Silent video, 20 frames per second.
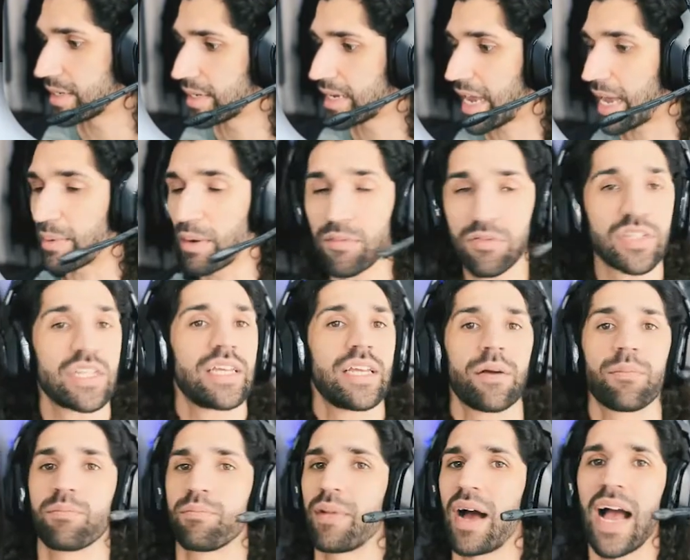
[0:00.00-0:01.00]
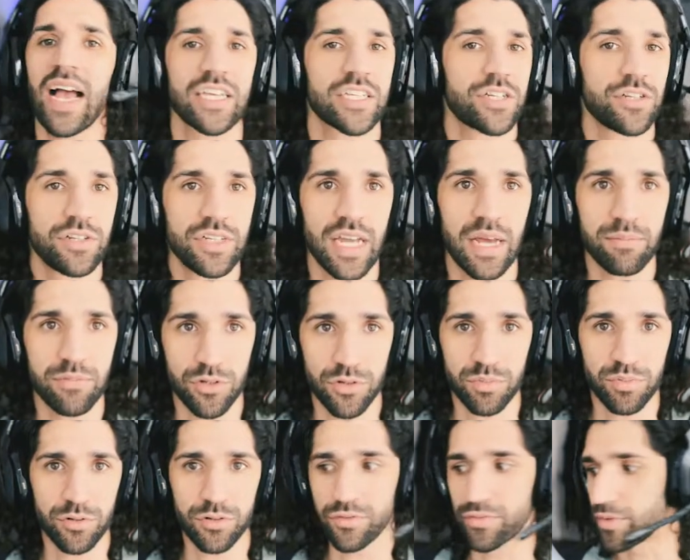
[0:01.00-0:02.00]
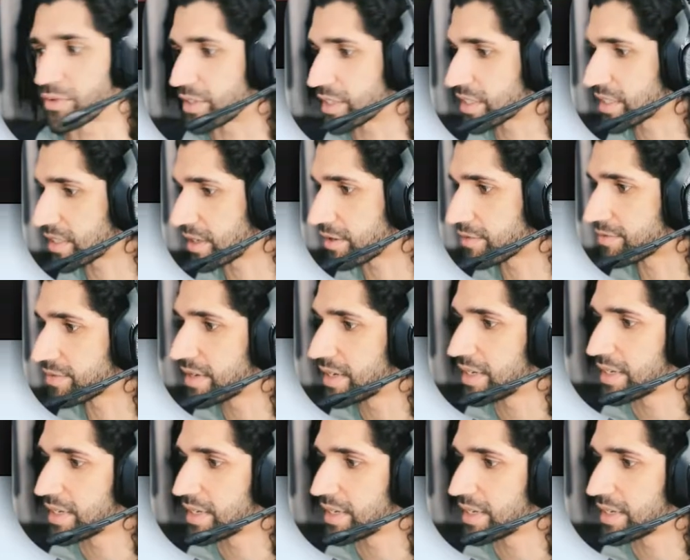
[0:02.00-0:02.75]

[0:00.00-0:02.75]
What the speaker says: and obviously ask your DM to approve all this stuff.